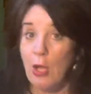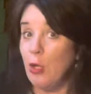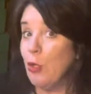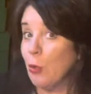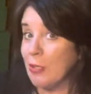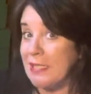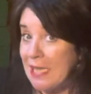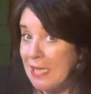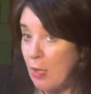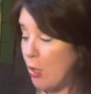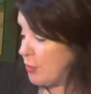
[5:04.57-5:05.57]
you'll see
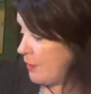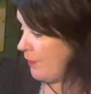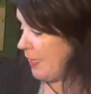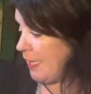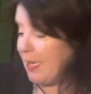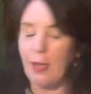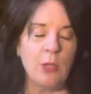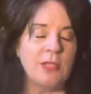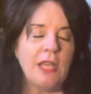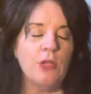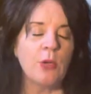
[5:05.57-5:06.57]
those
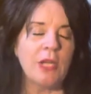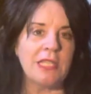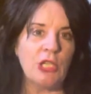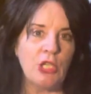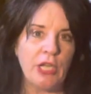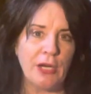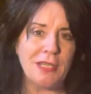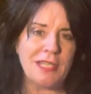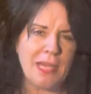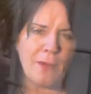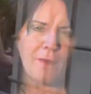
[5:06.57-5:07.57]
videos and you'll get to share in
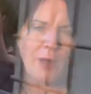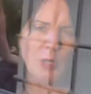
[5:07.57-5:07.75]
some of our